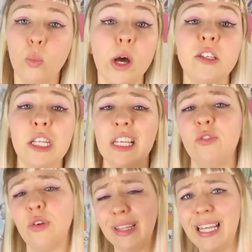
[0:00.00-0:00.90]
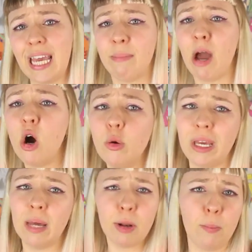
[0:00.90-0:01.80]
We also did this for Lee, my
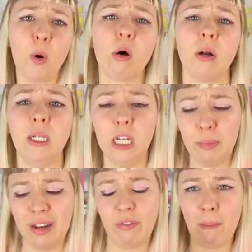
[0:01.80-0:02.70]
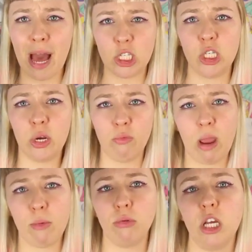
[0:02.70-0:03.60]
homie. I'm gonna pour out a little bit of imaginary
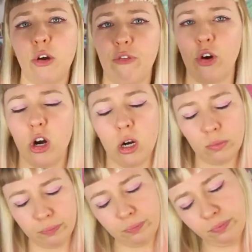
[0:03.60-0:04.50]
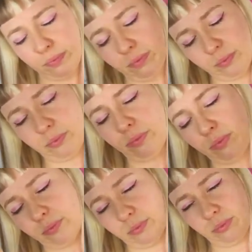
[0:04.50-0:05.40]
rainbow liquor for her. Mm.